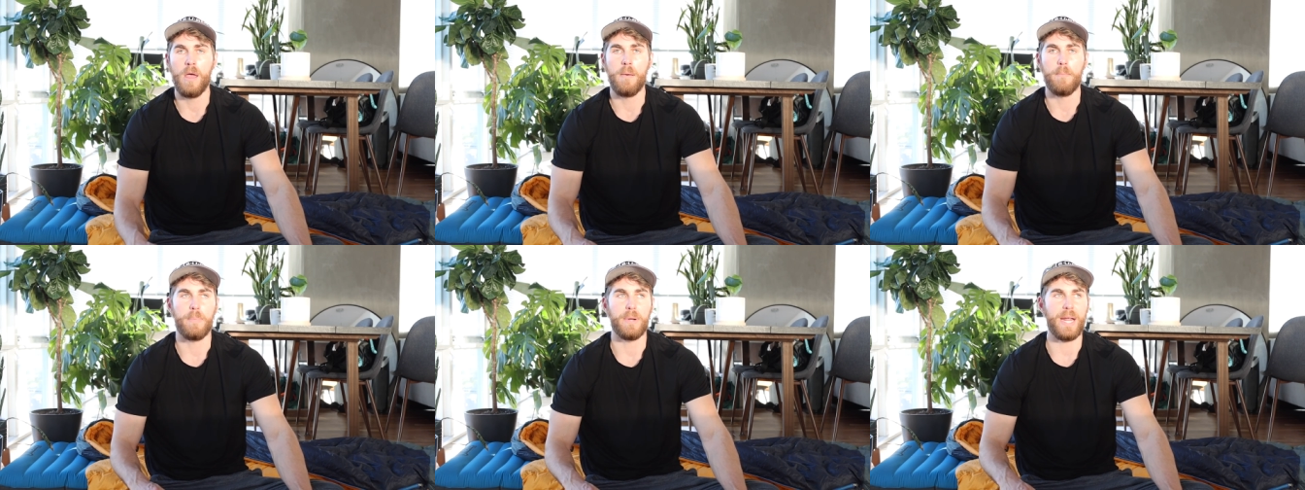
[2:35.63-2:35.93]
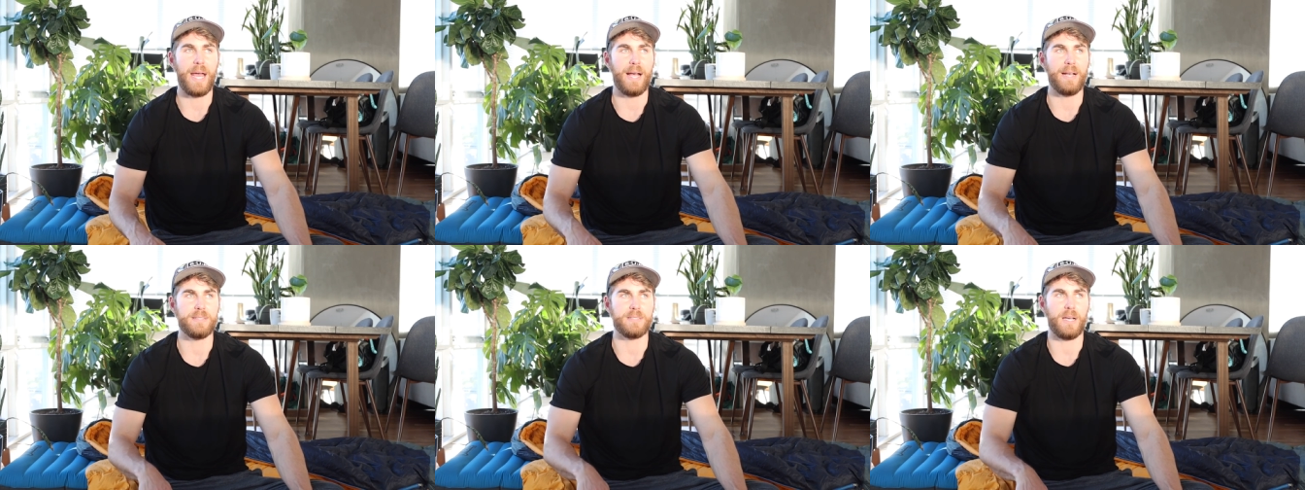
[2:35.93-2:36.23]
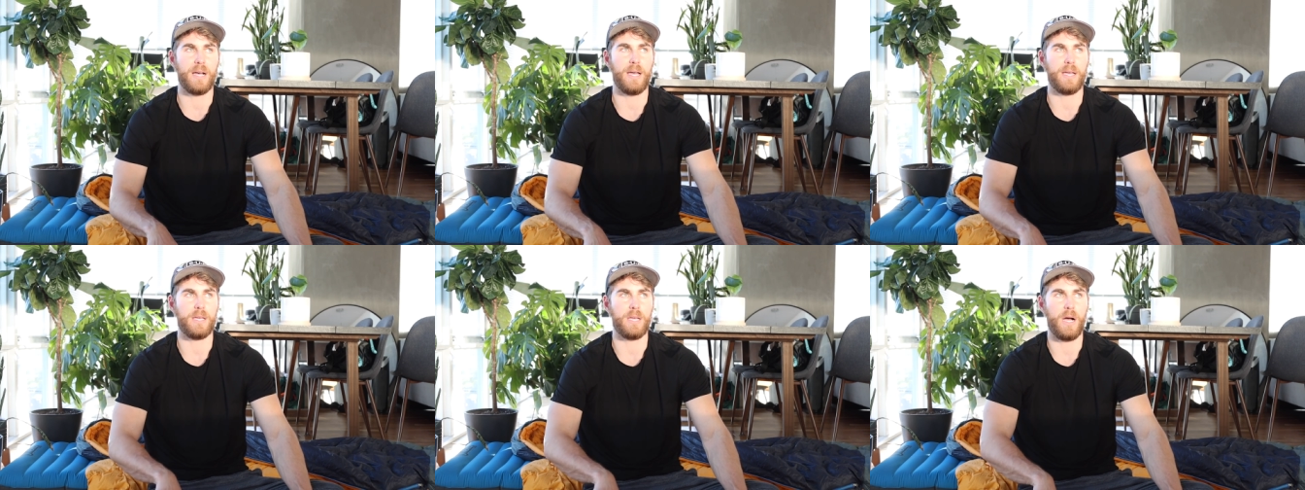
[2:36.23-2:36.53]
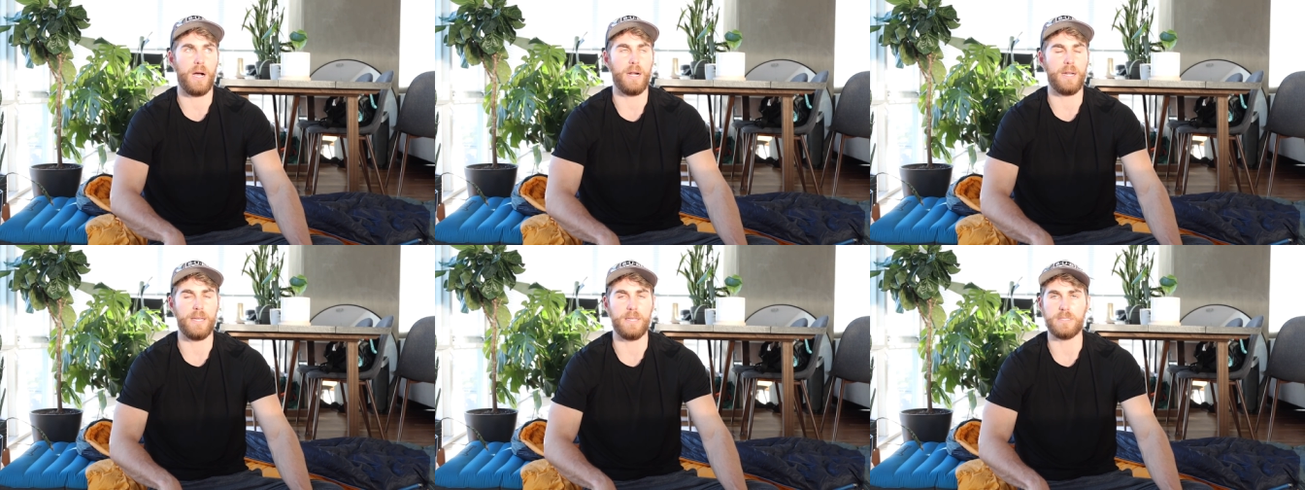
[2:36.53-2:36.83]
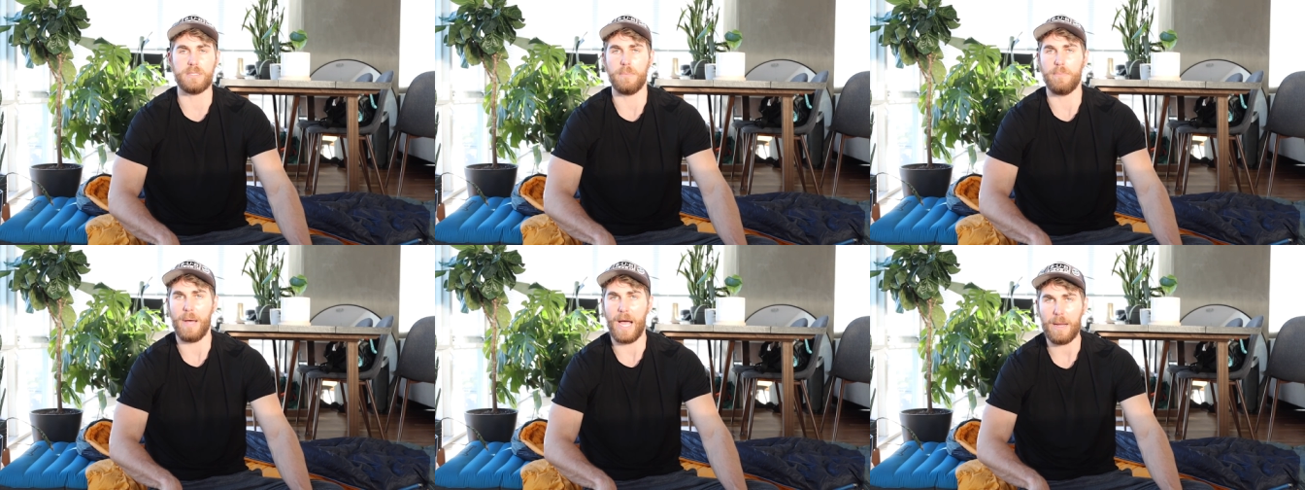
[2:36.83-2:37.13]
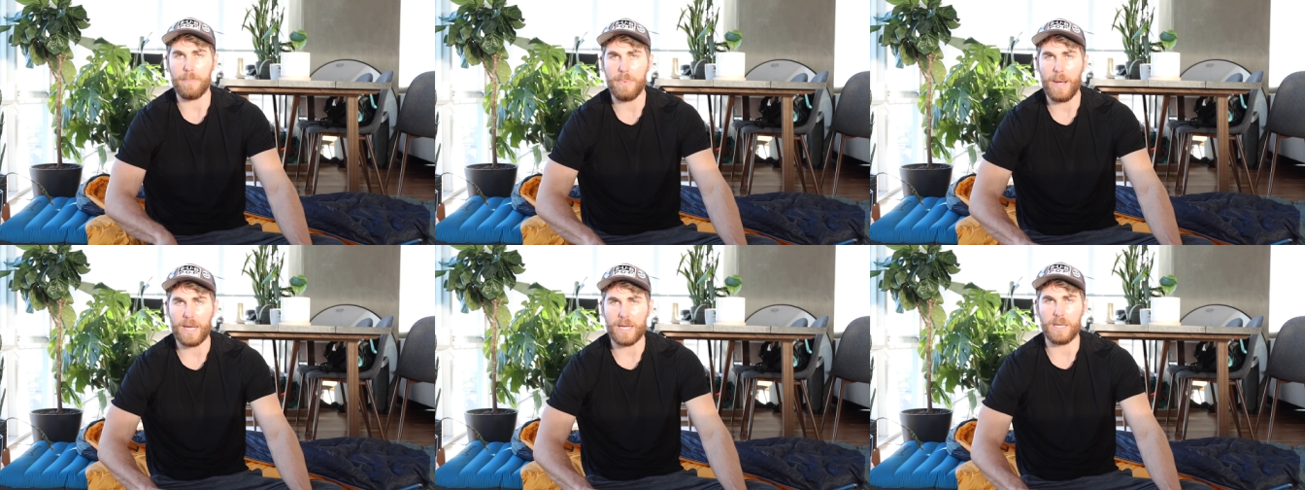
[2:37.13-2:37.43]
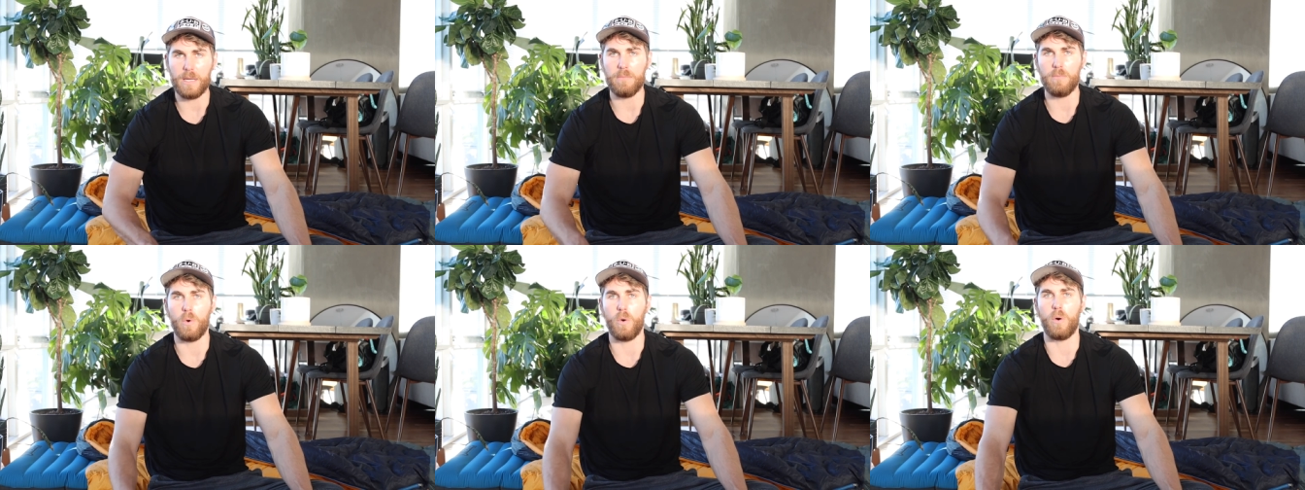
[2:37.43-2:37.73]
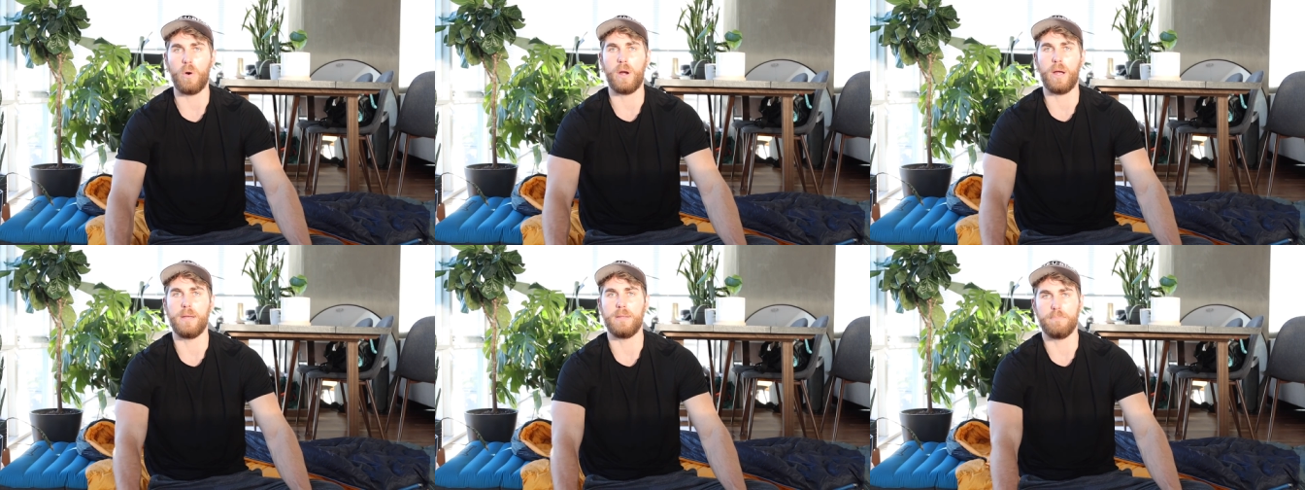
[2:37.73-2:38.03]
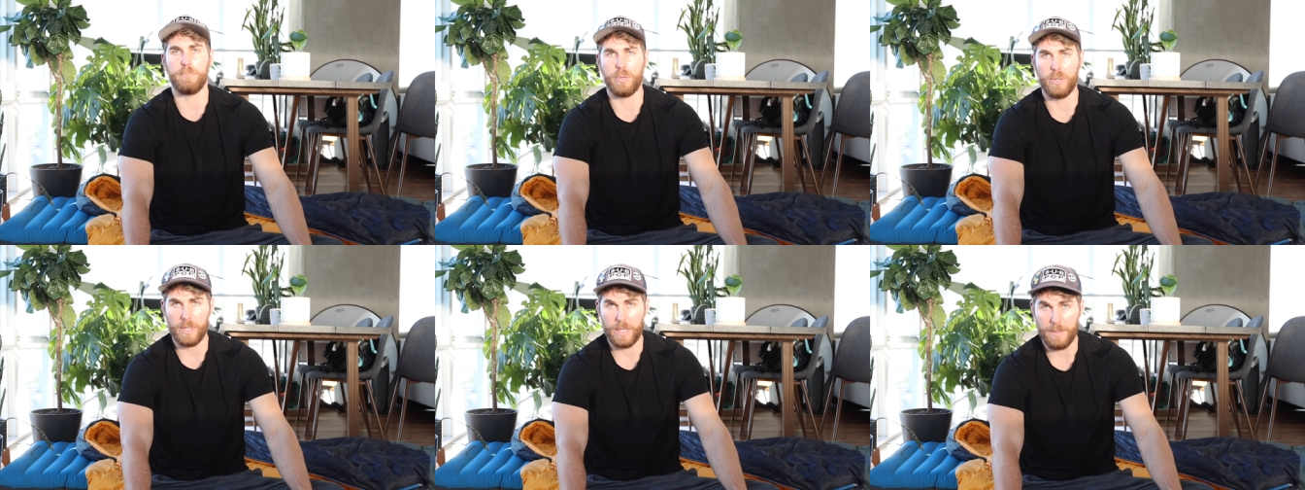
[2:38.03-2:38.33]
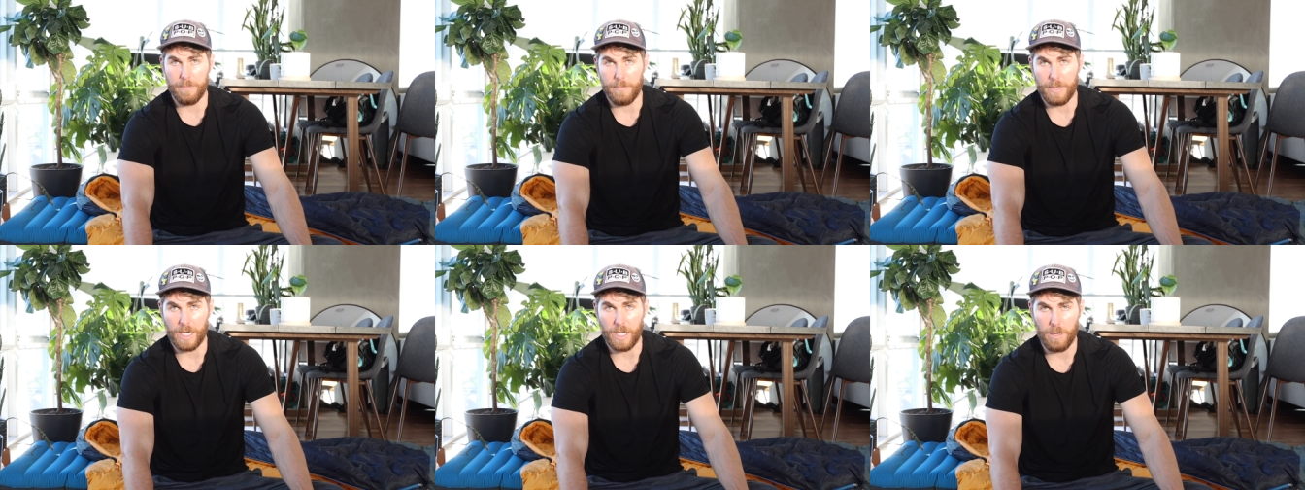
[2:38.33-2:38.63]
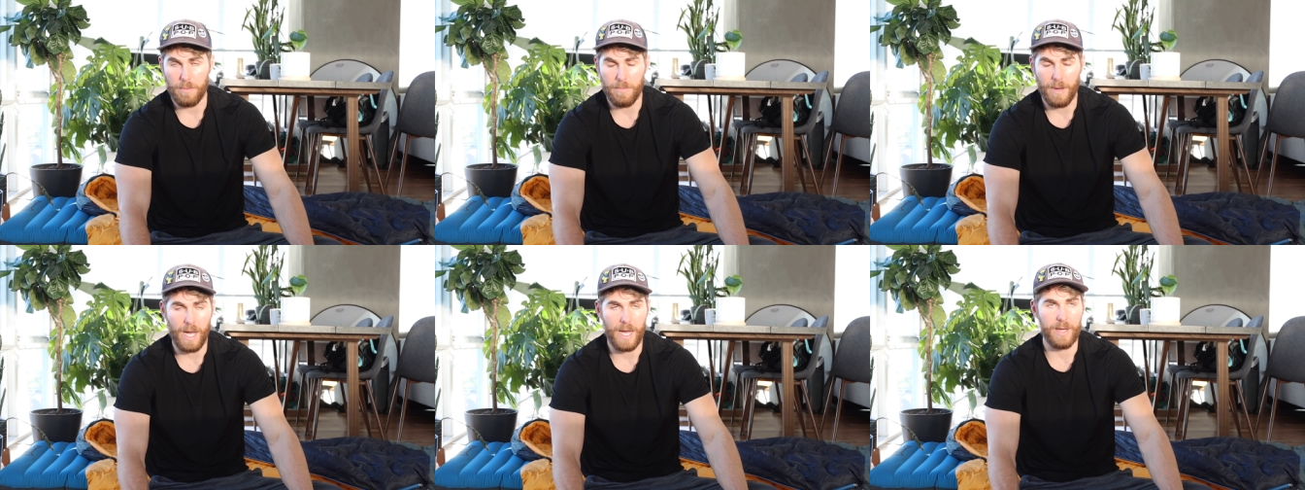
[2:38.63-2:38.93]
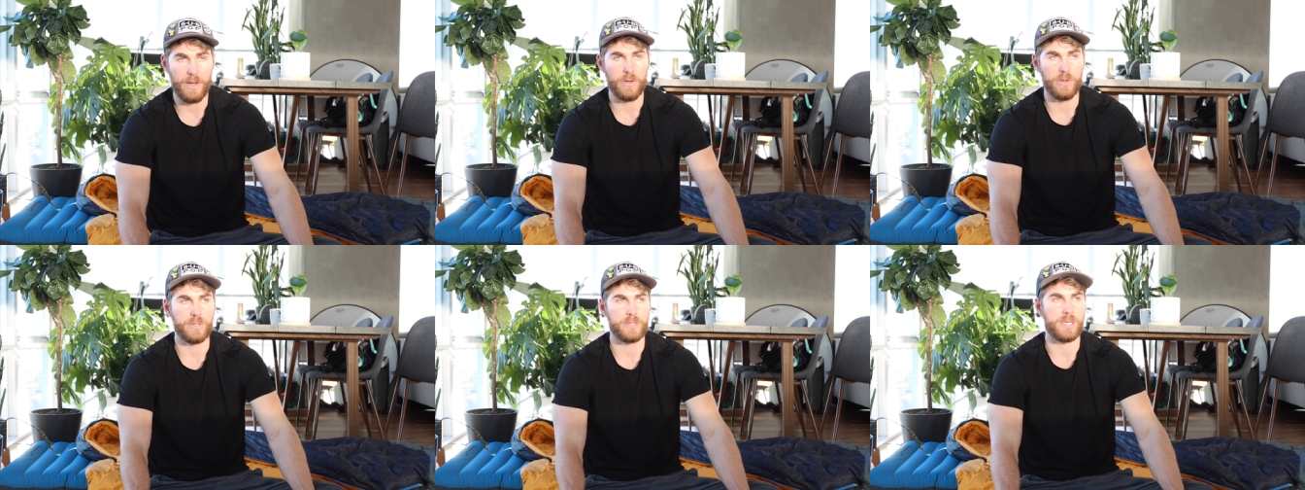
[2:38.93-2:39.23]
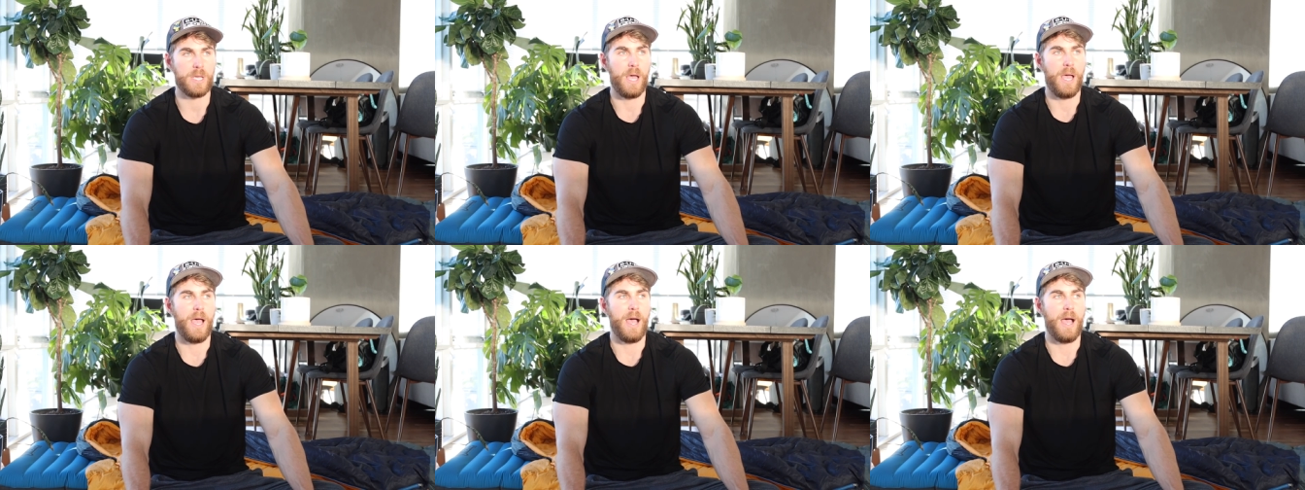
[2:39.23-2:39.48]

But as I got into backpacking more and put in bigger miles,